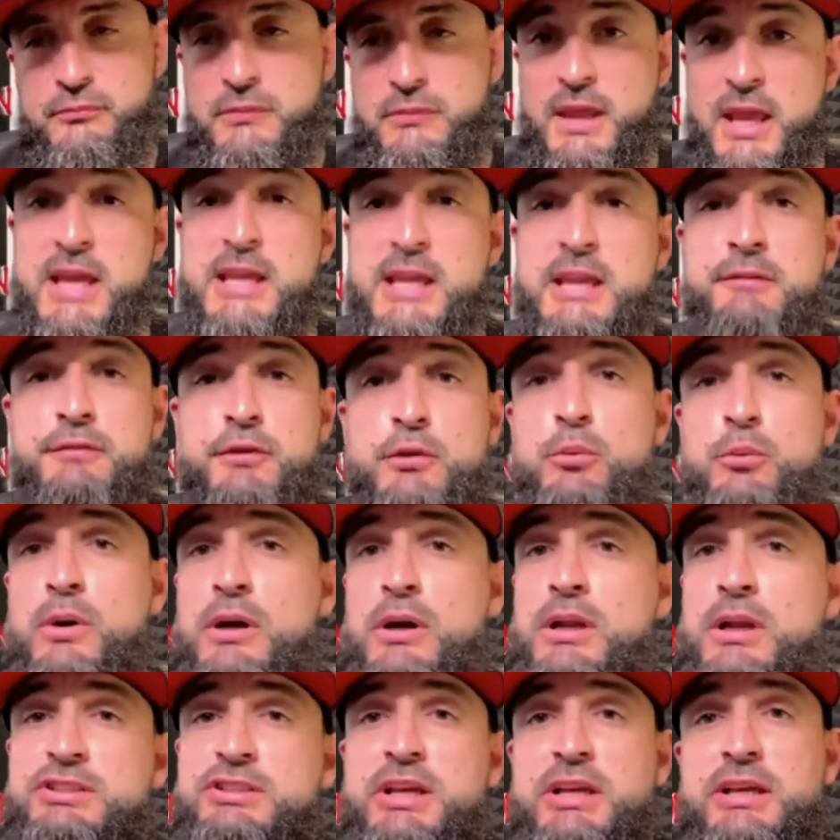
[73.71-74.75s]
And if you
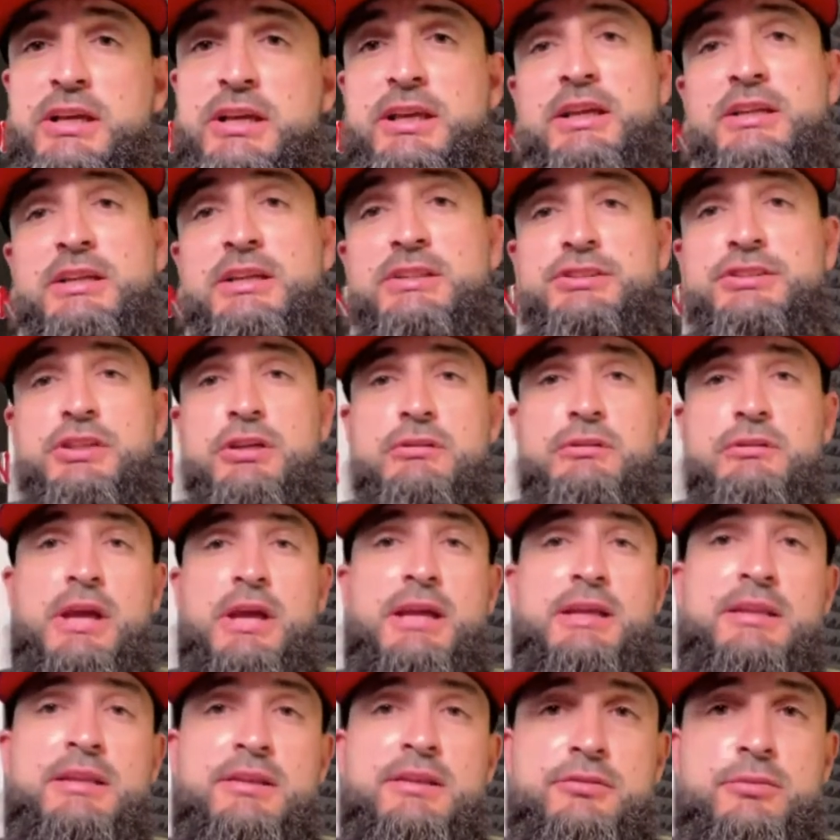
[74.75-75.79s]
want to get a shirt
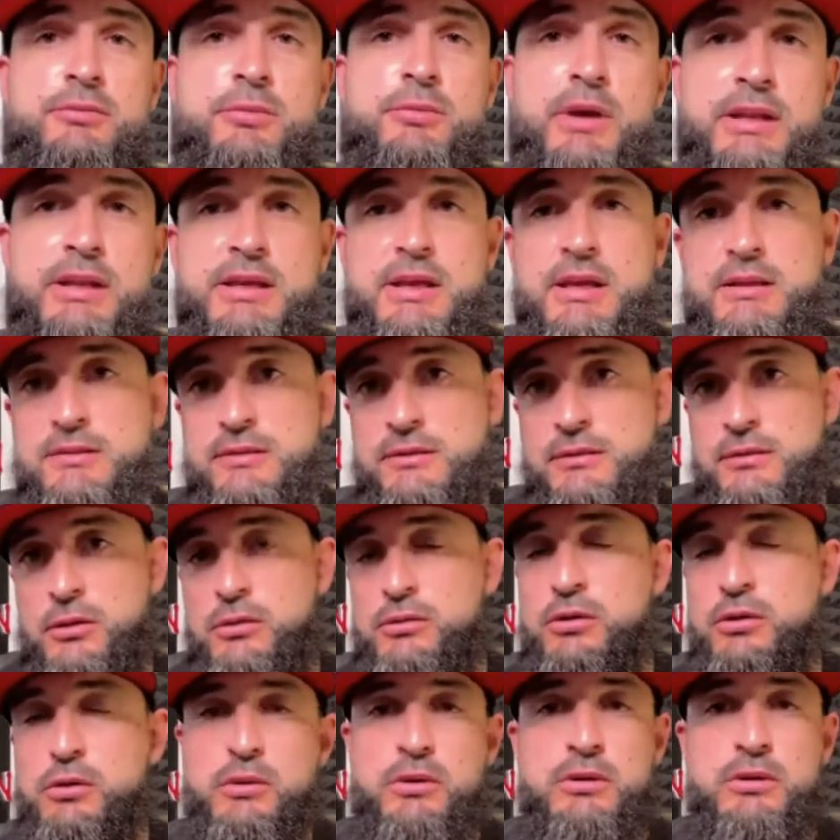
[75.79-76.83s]
like this, right? It got the
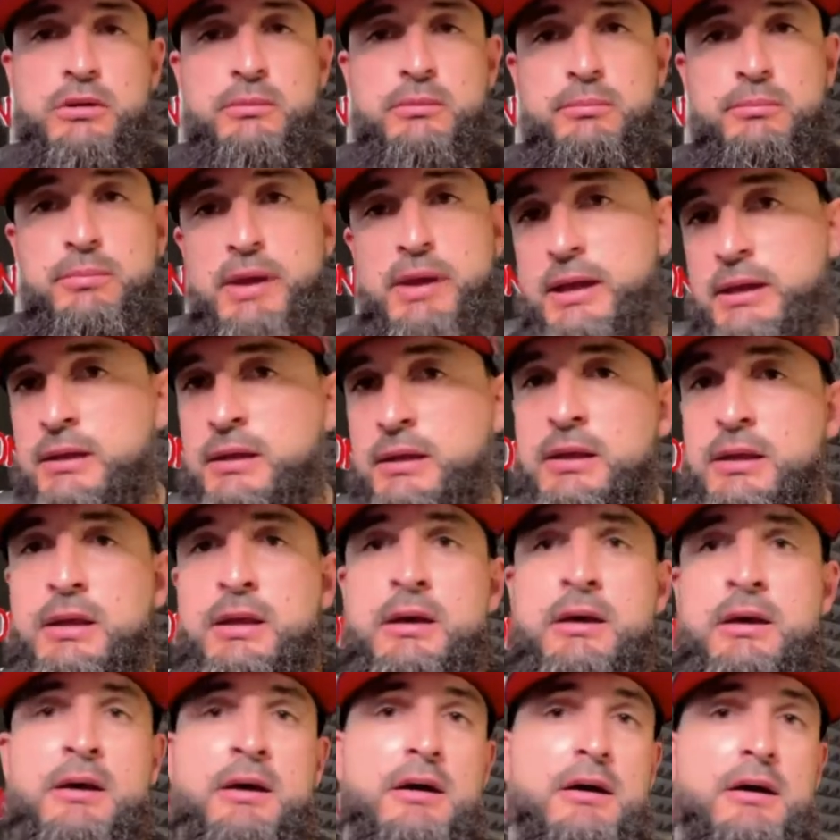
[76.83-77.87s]
logo on the back.
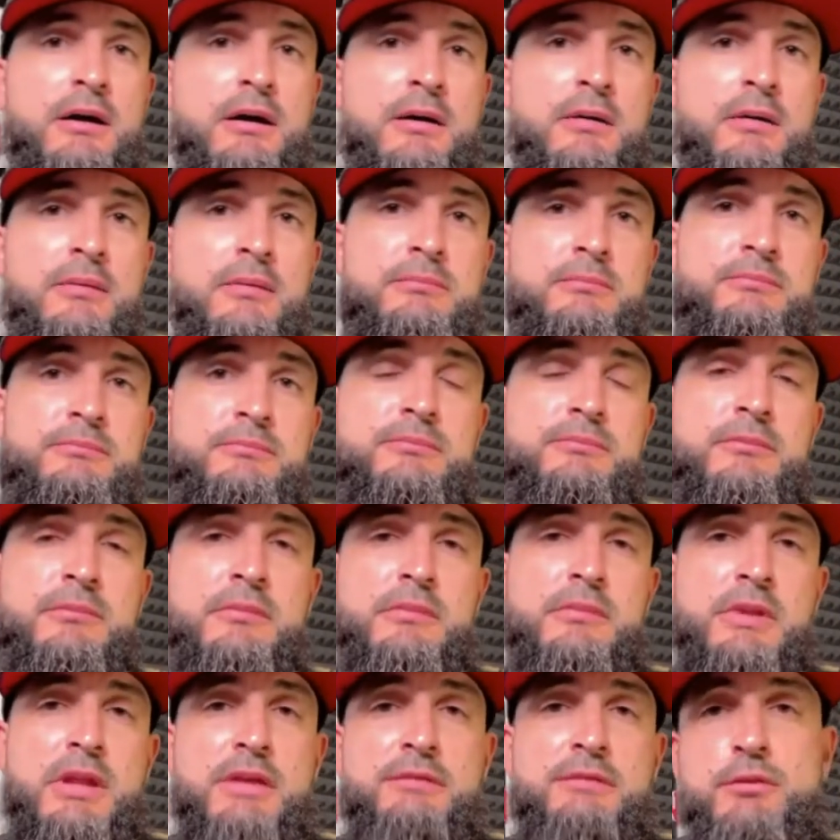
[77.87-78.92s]

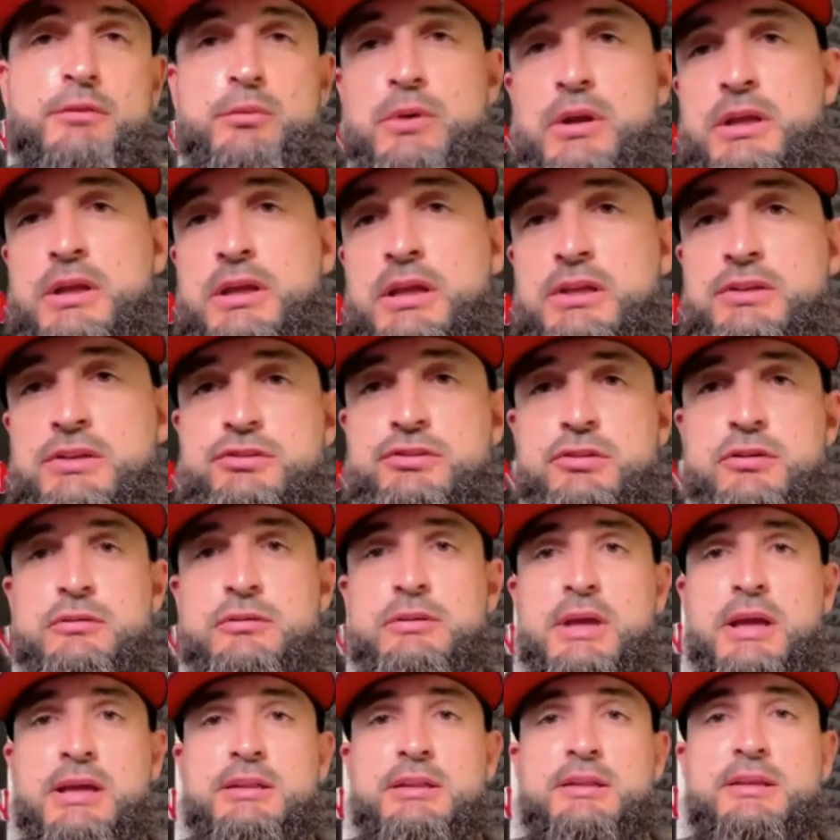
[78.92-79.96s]
If you want to get a shirt
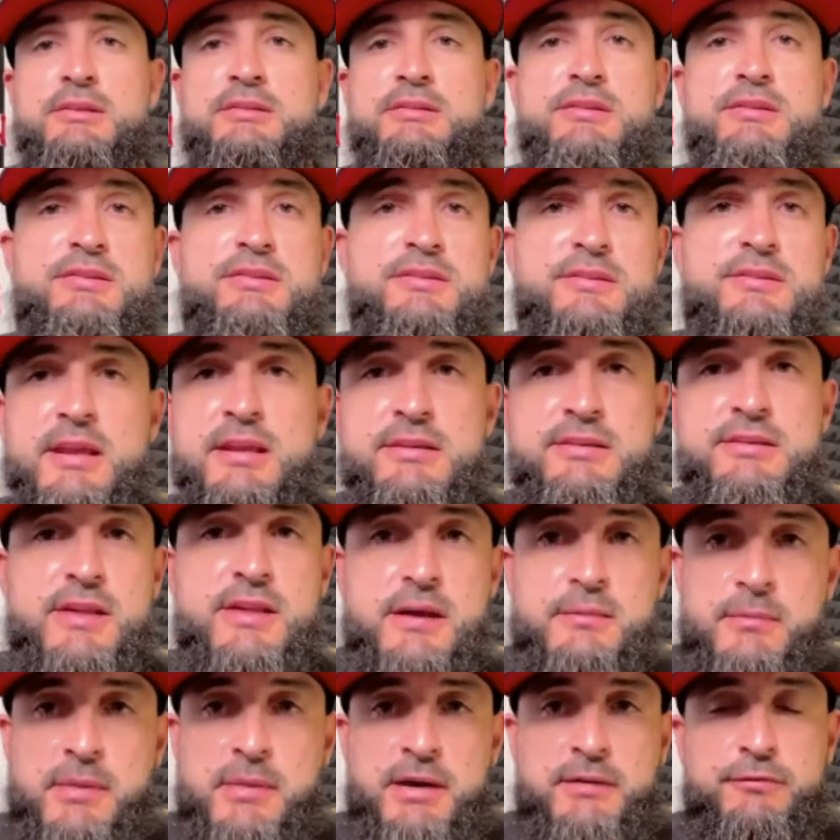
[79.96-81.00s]
like this, the state is
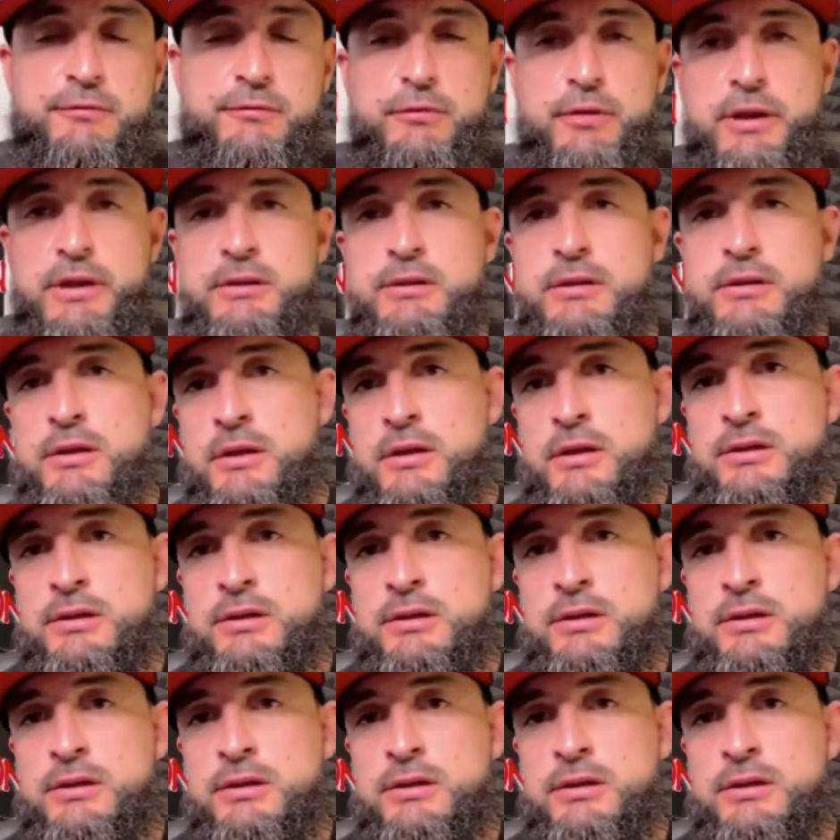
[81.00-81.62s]
not my friend.